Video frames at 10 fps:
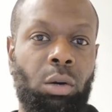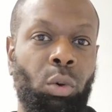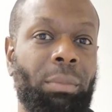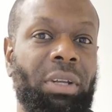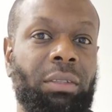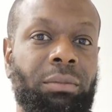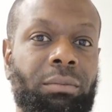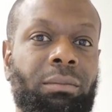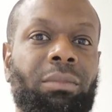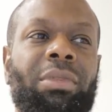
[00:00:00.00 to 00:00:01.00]
Women,
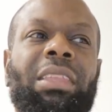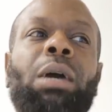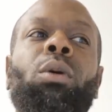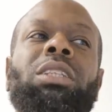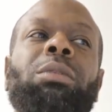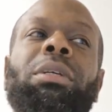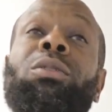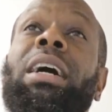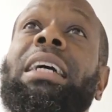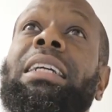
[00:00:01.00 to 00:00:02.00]
they want to be
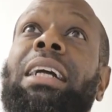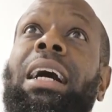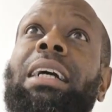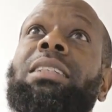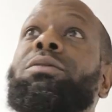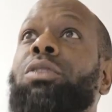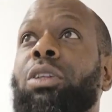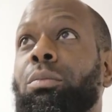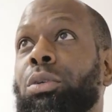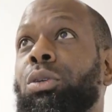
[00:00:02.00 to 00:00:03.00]
recognized for
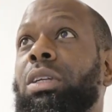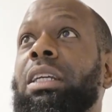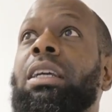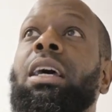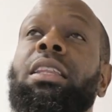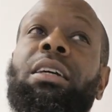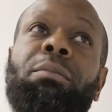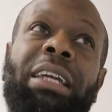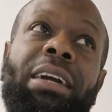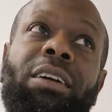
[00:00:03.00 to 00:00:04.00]
their beauty, their
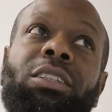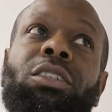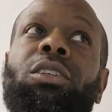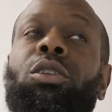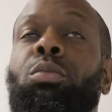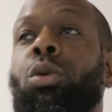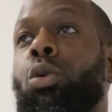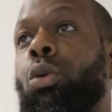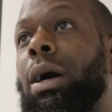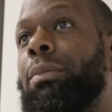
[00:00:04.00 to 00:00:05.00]
character, their
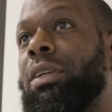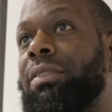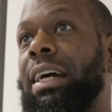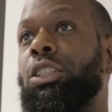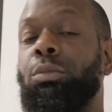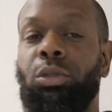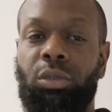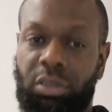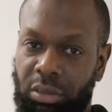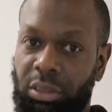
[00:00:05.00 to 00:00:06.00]
pro-cooperative
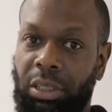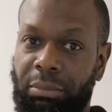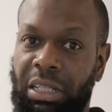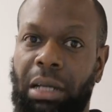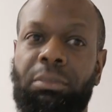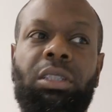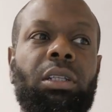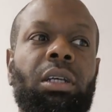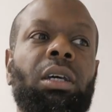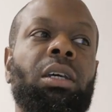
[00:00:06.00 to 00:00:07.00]
attributes sometimes,
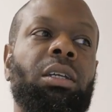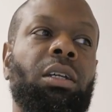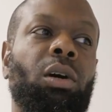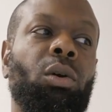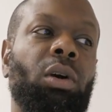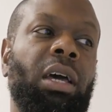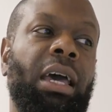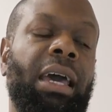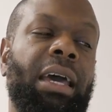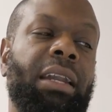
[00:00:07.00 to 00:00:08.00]
you know,
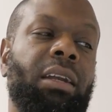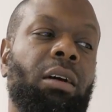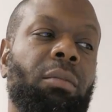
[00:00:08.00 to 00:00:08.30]
and,